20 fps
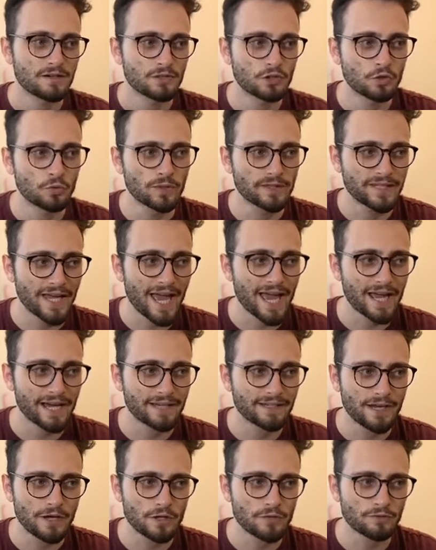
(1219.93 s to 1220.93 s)
to attack,
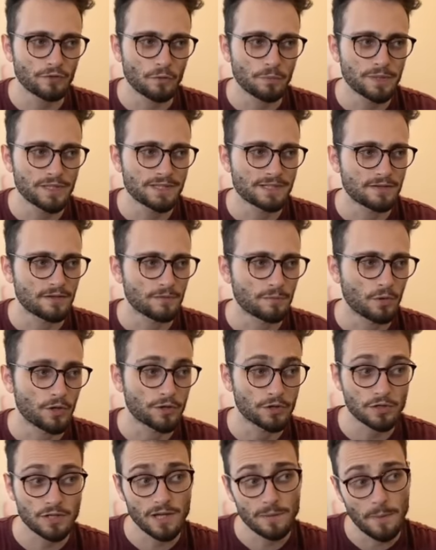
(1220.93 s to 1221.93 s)
and now you have no pieces on the board.
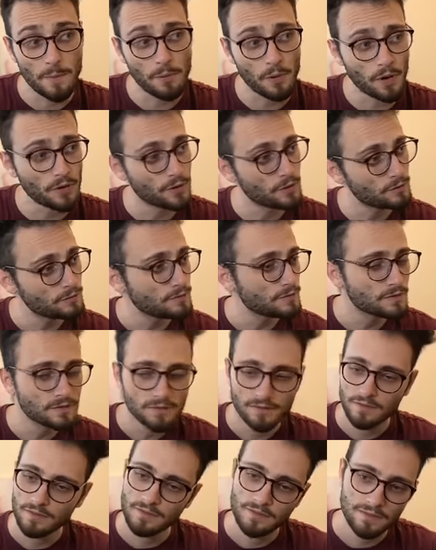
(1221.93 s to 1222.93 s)
You still have a pawn, though.
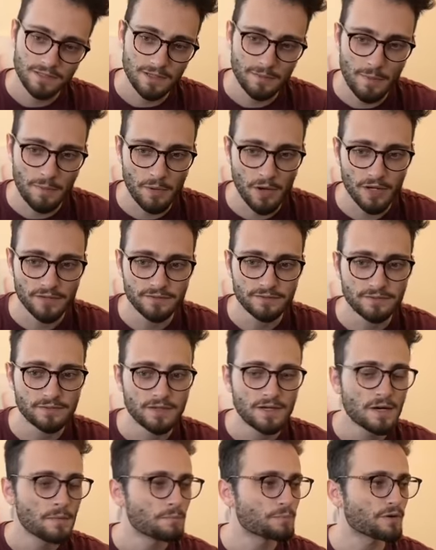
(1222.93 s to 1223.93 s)
Still have a pawn.
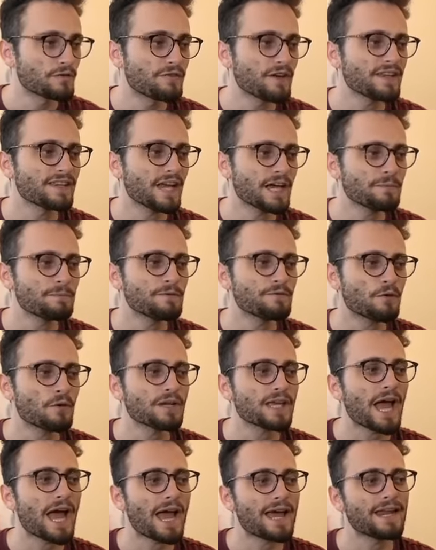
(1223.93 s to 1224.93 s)
Prevent knight before?
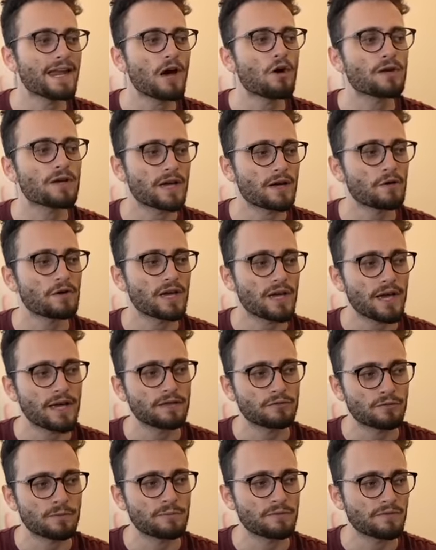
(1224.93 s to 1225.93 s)
Yeah, and okay, okay, A
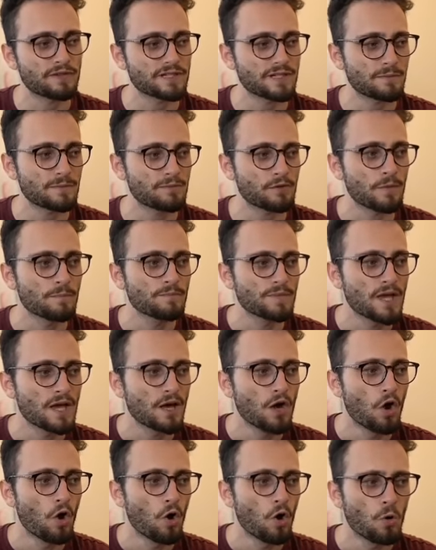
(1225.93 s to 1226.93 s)
three prevents knight before.
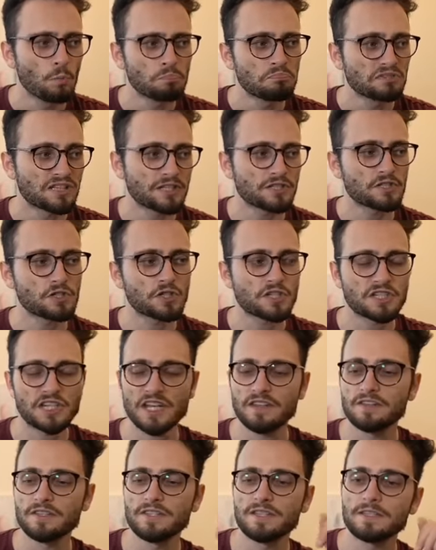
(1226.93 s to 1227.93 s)
Let's just say
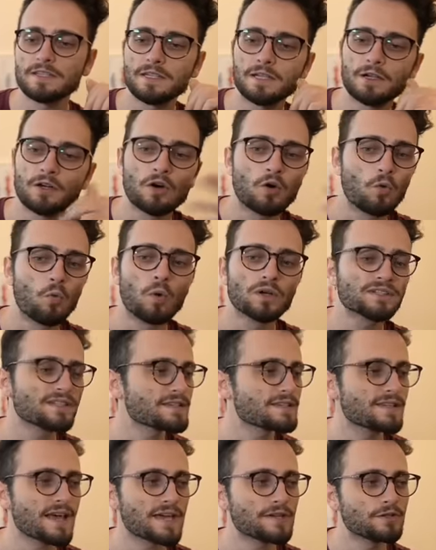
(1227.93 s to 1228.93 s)
this is here. What
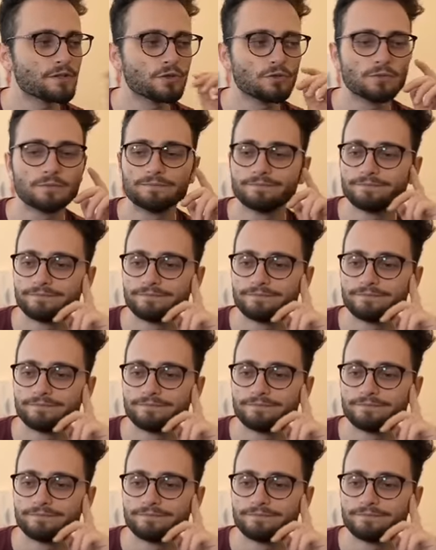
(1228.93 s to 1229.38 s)
does that do?